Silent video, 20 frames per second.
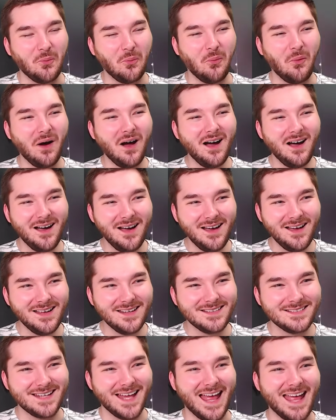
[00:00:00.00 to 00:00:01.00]

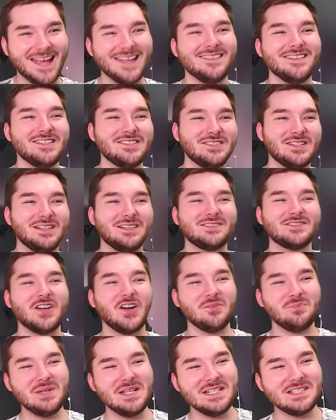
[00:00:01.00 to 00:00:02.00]
What? And the
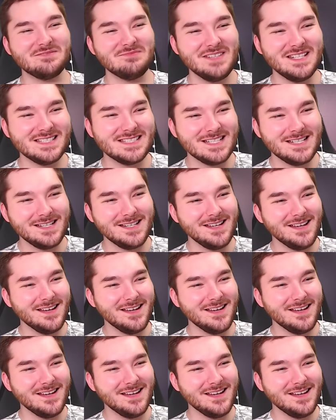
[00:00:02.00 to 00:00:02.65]
jigsaw piece missing?